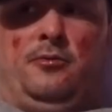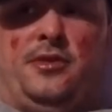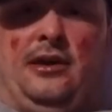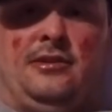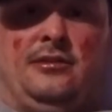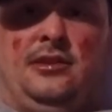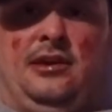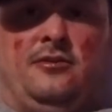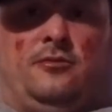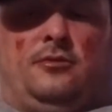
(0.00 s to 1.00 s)
things like
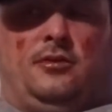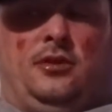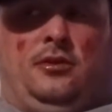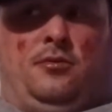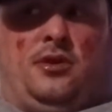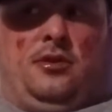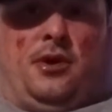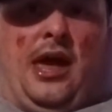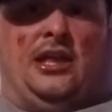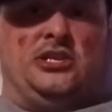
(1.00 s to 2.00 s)
this, you
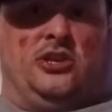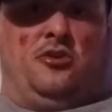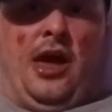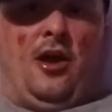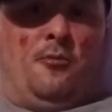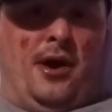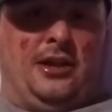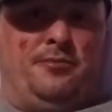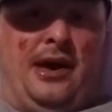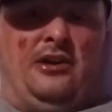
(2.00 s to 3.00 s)
can't go back in
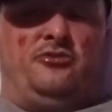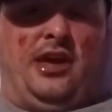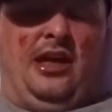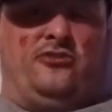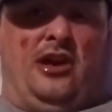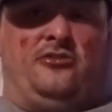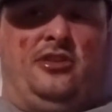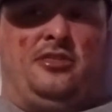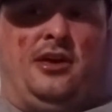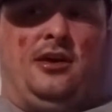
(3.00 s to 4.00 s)
the past. You can't change
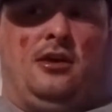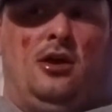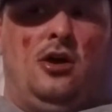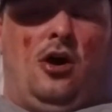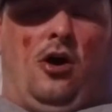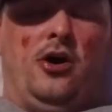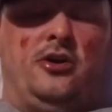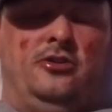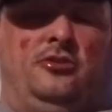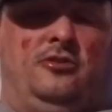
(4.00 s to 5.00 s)
anything. All you
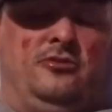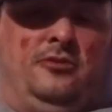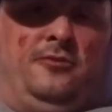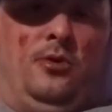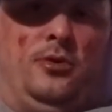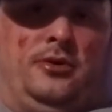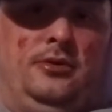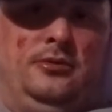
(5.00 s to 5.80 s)
can do is look forward.